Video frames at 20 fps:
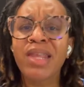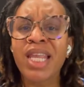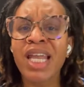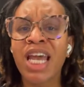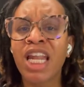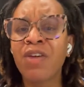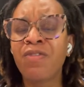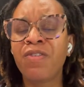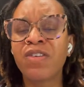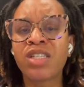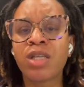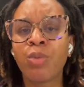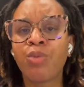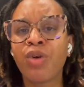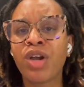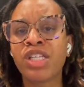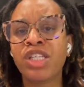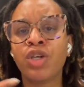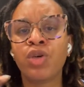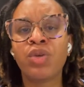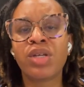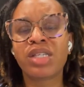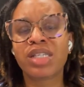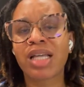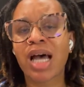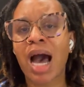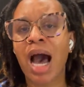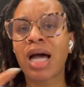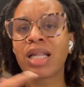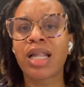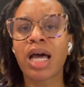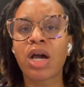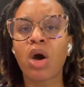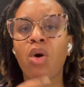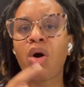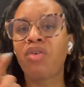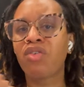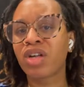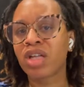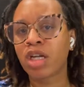And if for some reason you decide like, oh,
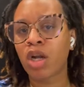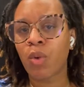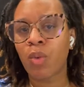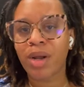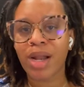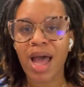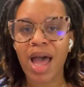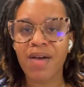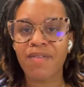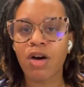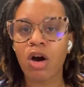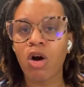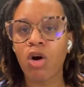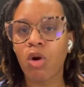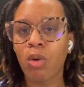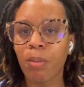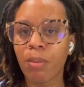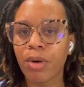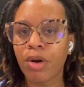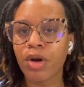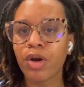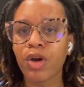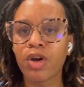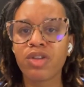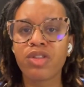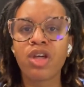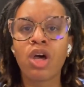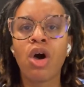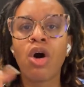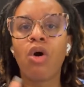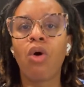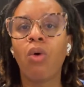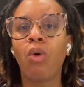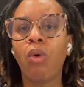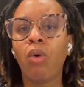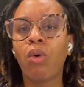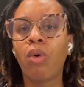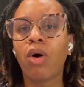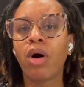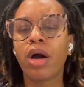I really don't want to have a home birth,
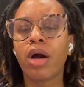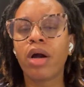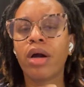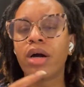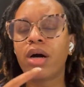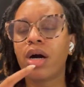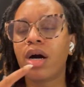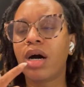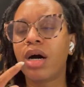or